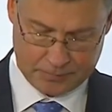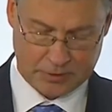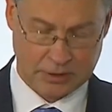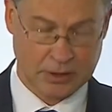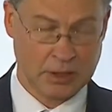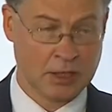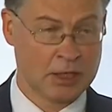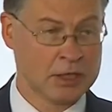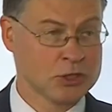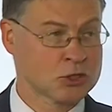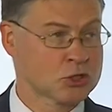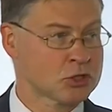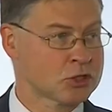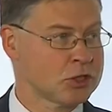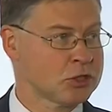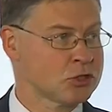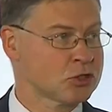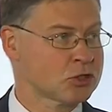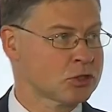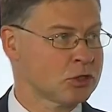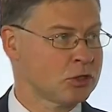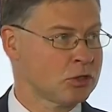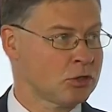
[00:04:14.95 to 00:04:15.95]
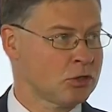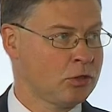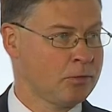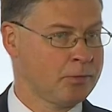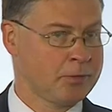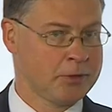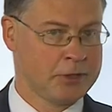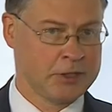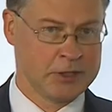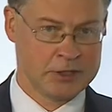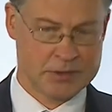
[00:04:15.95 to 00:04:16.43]
Large digital
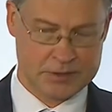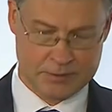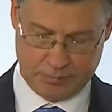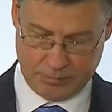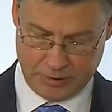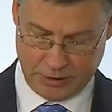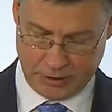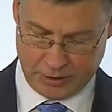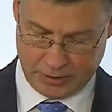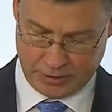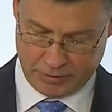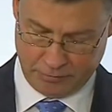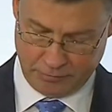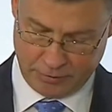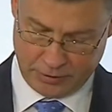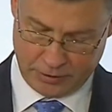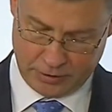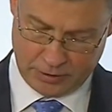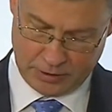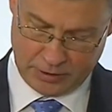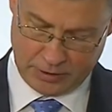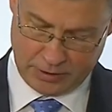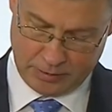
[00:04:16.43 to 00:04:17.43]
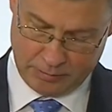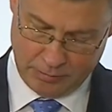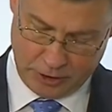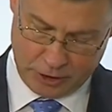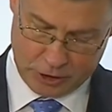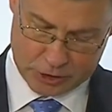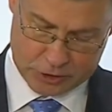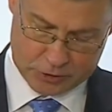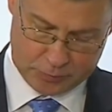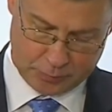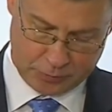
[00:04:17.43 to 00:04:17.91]
companies may uh,
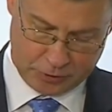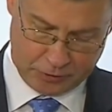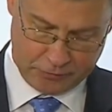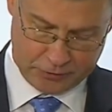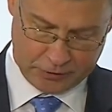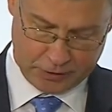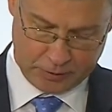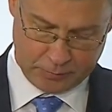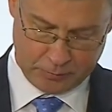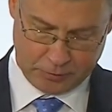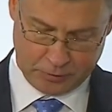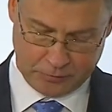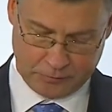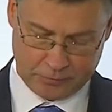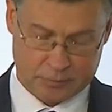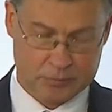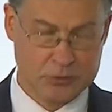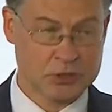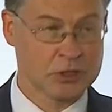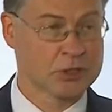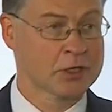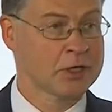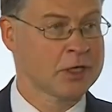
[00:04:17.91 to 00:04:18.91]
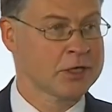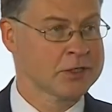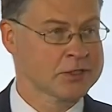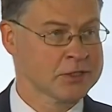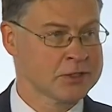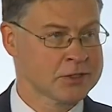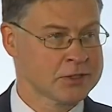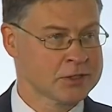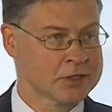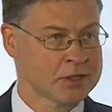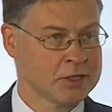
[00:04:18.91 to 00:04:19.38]
emerge profitable from the
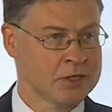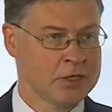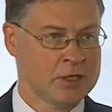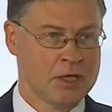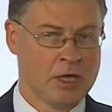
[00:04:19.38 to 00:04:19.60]
crisis